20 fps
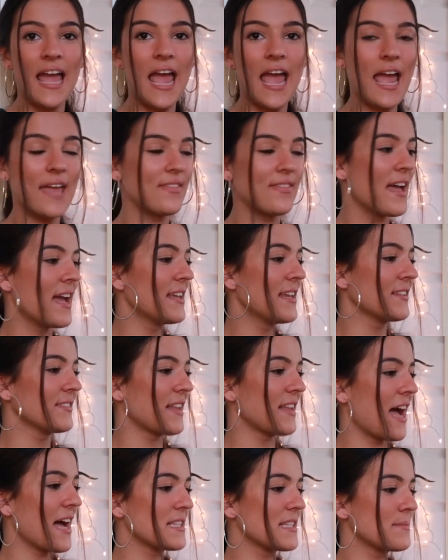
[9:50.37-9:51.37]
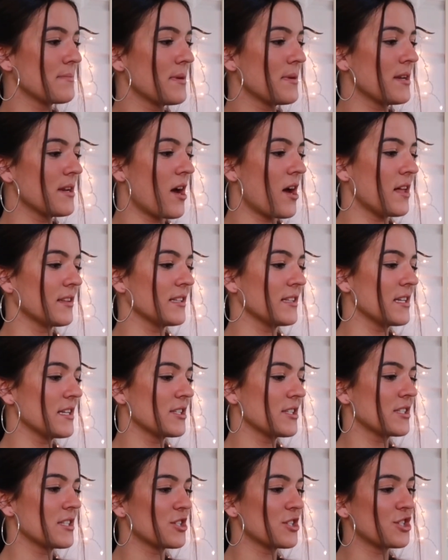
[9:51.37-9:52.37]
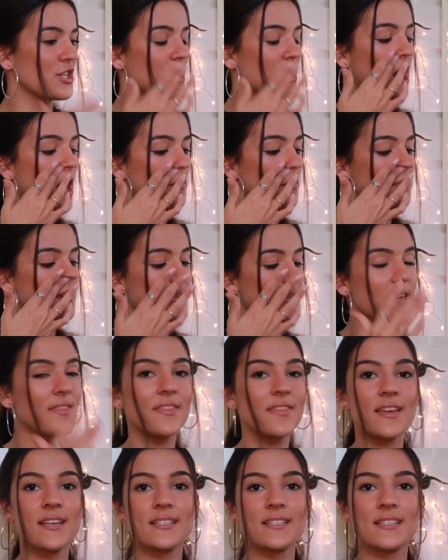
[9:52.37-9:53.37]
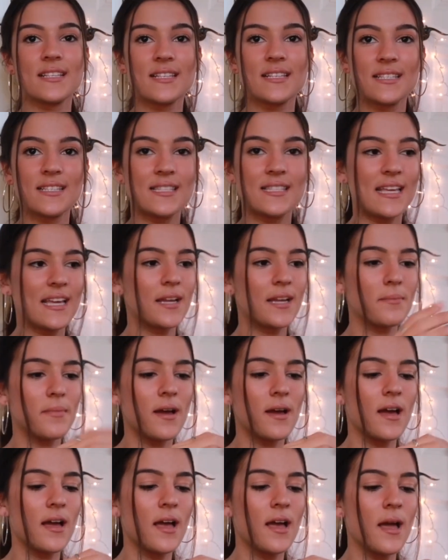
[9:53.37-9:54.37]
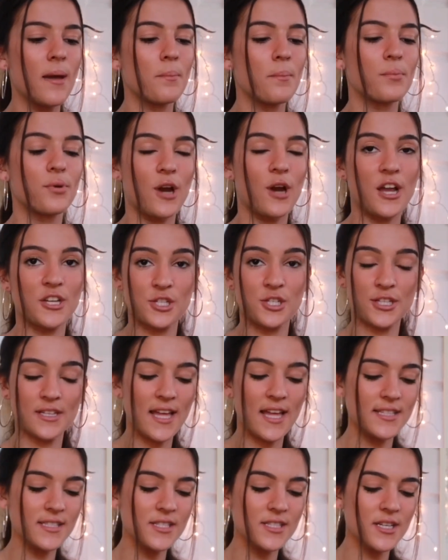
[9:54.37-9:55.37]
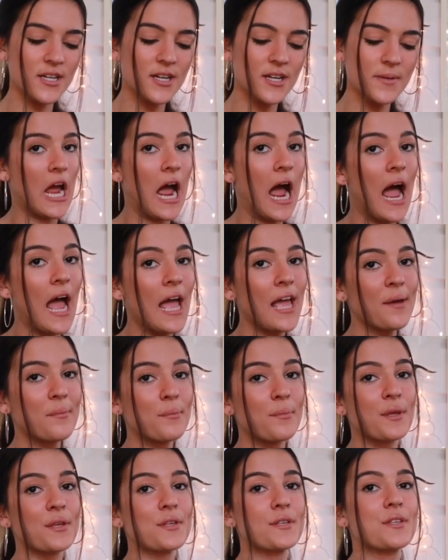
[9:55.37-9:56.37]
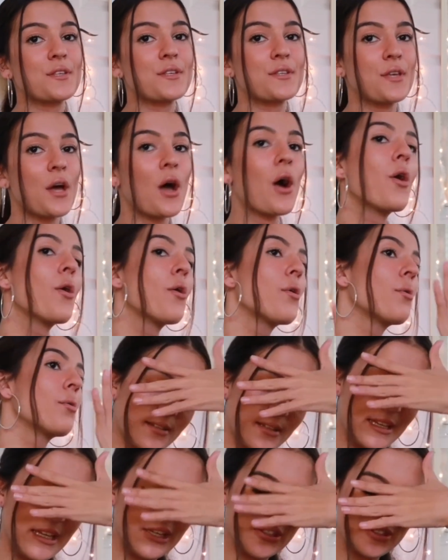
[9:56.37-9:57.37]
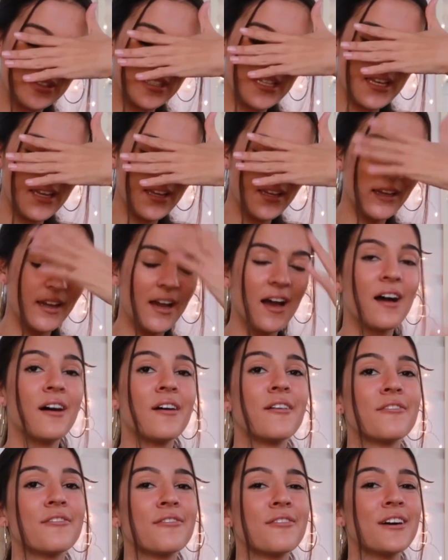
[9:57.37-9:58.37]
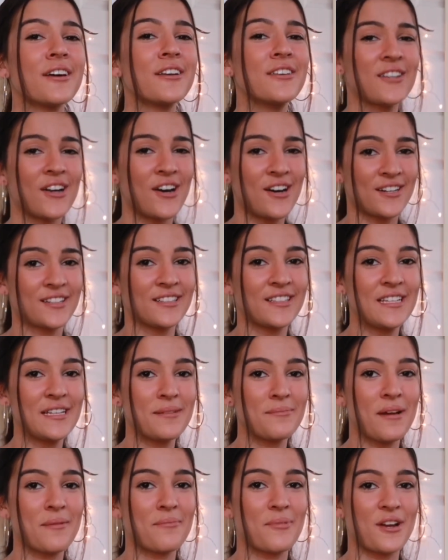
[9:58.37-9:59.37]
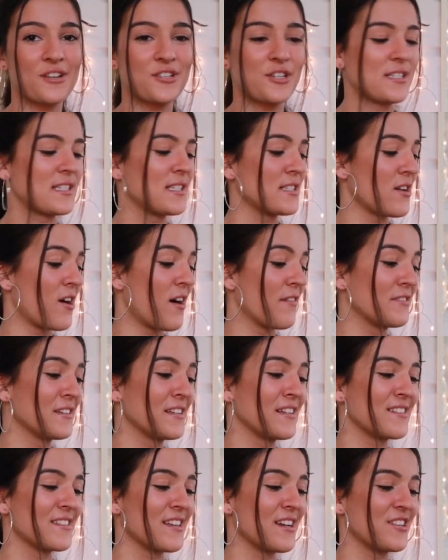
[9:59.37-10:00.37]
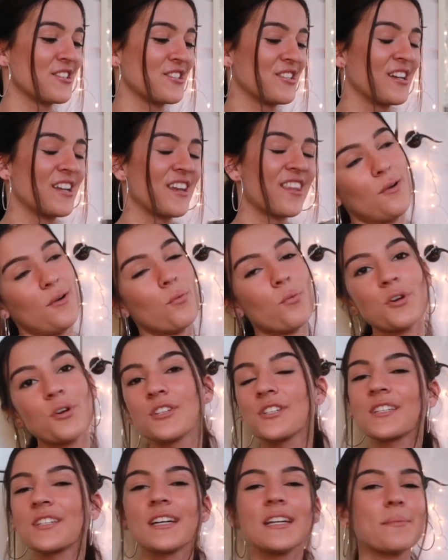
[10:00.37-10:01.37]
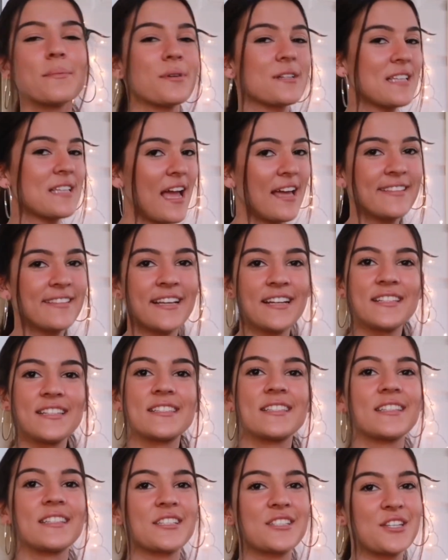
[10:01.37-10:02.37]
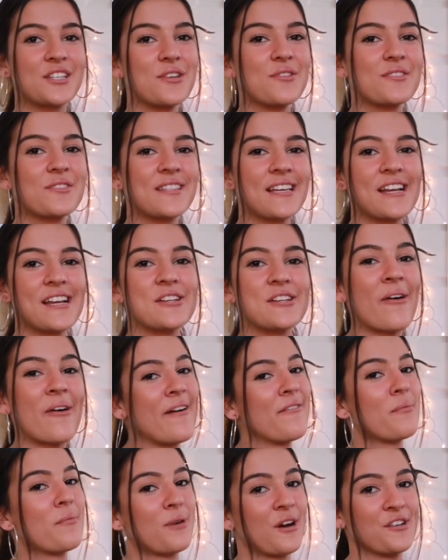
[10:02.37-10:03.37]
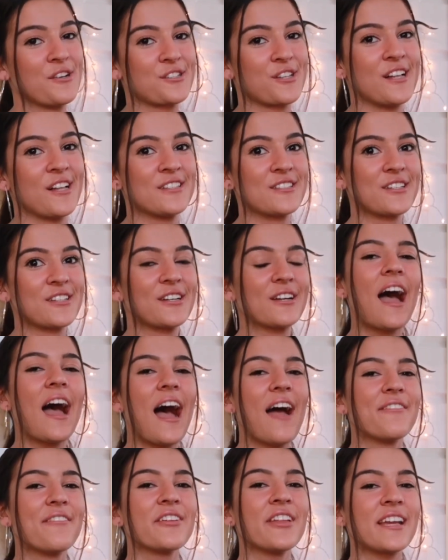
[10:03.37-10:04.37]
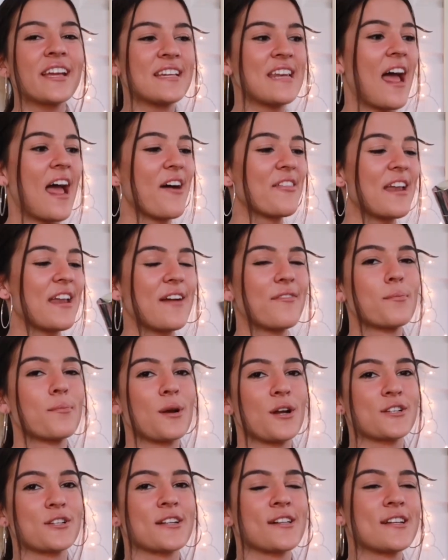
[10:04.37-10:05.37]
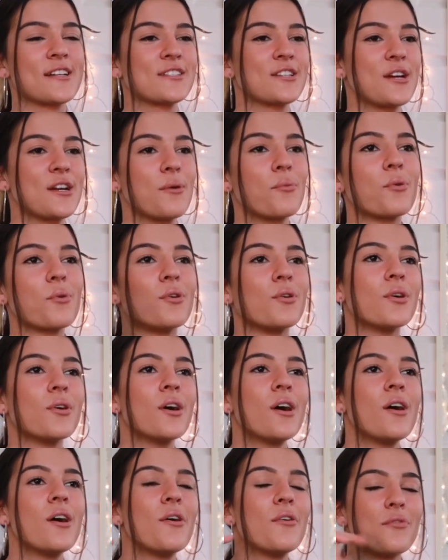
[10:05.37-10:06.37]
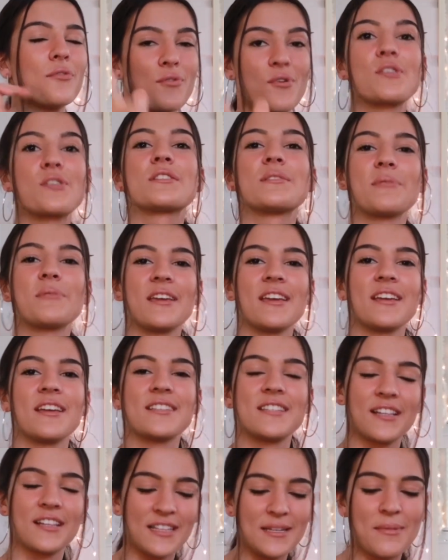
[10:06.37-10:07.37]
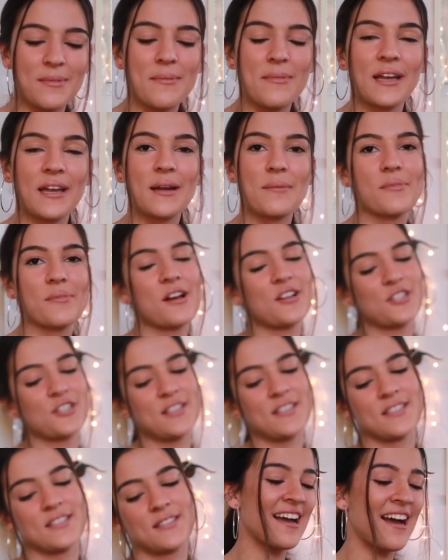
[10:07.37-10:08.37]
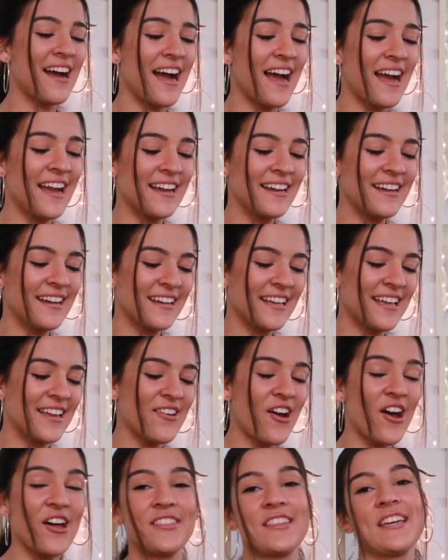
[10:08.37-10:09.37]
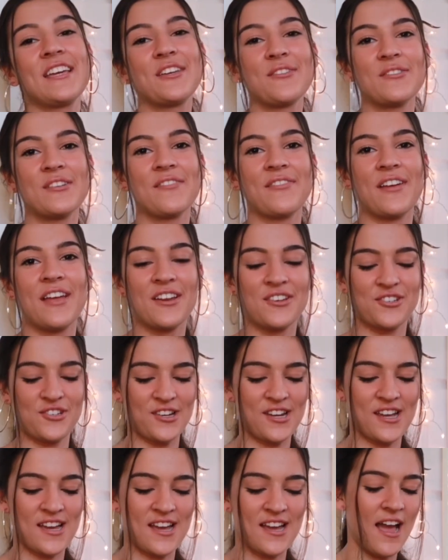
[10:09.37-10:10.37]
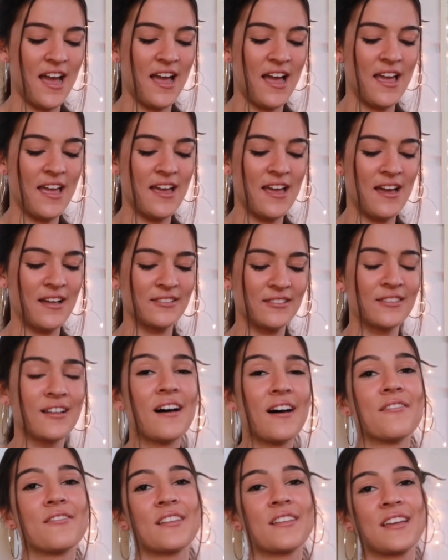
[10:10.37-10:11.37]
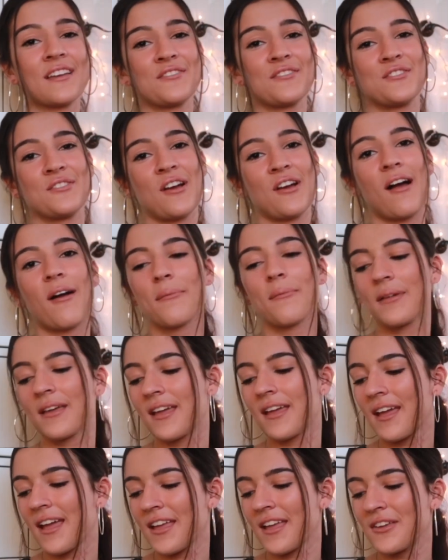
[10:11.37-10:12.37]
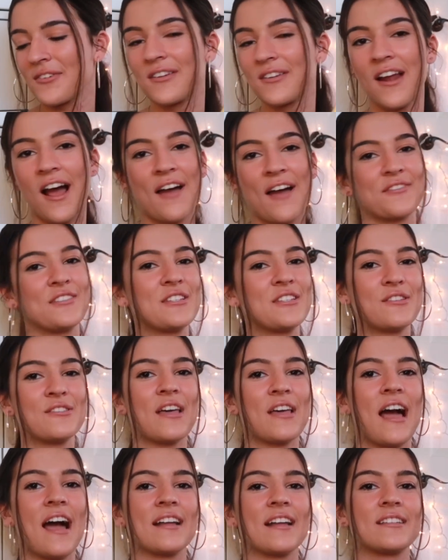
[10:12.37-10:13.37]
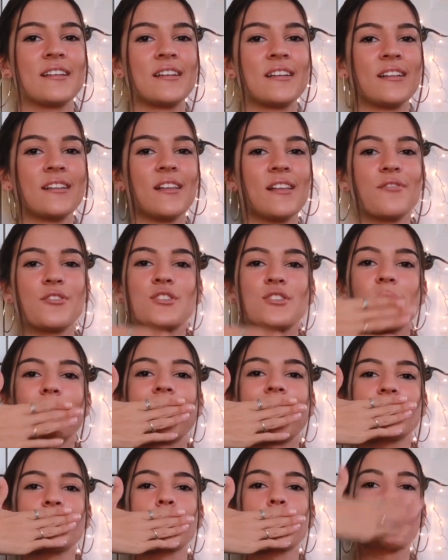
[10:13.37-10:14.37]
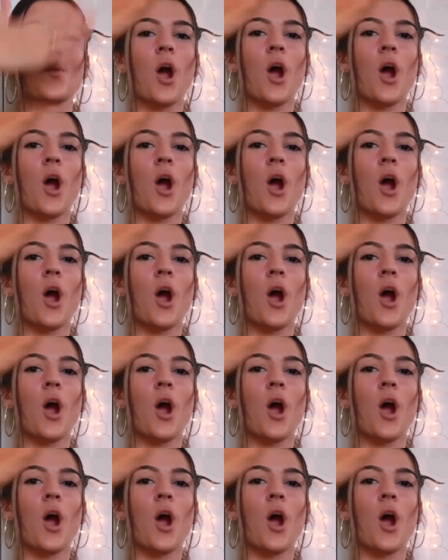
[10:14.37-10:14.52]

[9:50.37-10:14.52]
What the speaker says: And then last but not least, she got me this Sigma brush cleanser. I am so guilty of not cleaning my brushes as often as I should. We're just gonna pretend that it's an excuse that I have a brush cleanser. I feel like now that I have a brush cleanser, it will force me to clean my makeup brushes. I cannot thank you enough, Andrea. I love the gifts you got me. You did not have to do that. Love you so much.